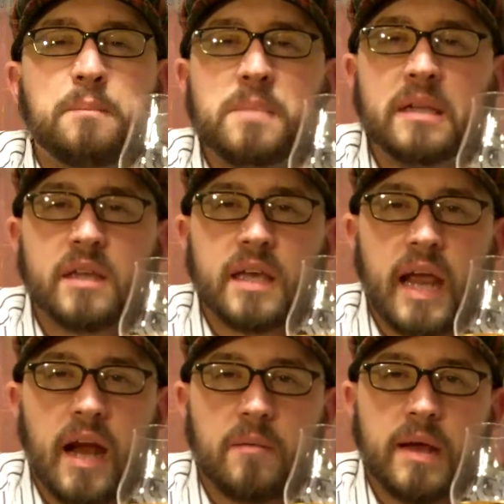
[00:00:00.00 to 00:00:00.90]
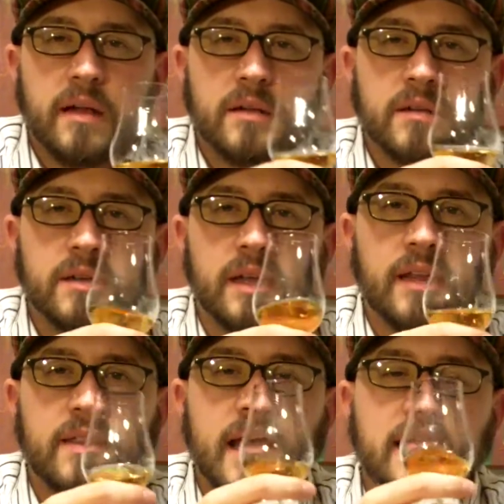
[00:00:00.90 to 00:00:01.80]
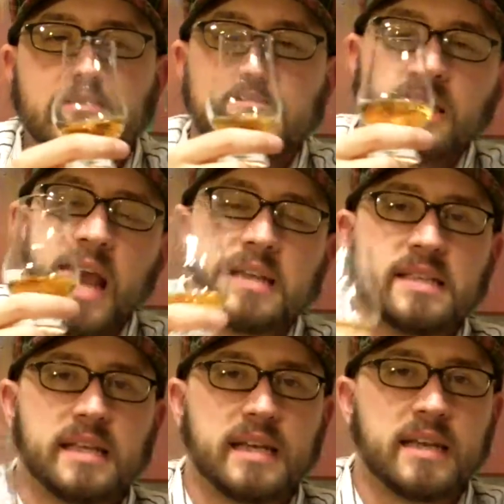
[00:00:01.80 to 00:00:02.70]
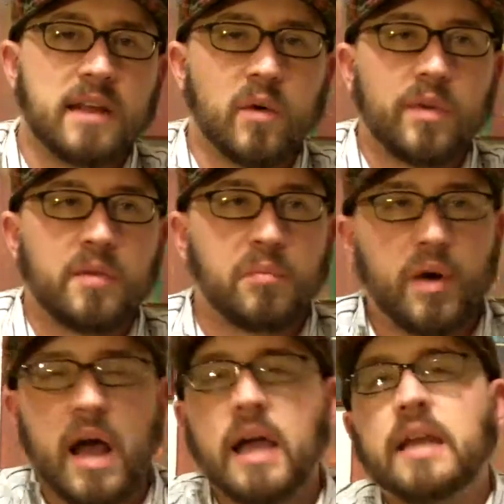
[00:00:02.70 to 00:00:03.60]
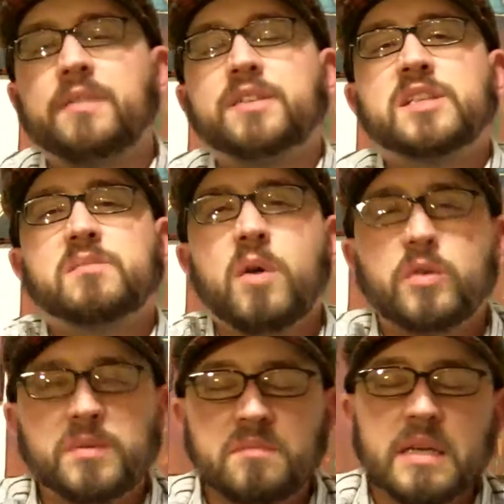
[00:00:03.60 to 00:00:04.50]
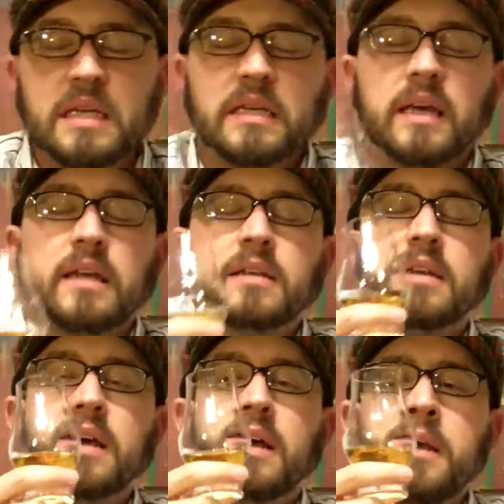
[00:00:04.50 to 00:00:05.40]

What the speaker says: milky caramel, and that's kind of sitting in there with the brine and the smoked meat and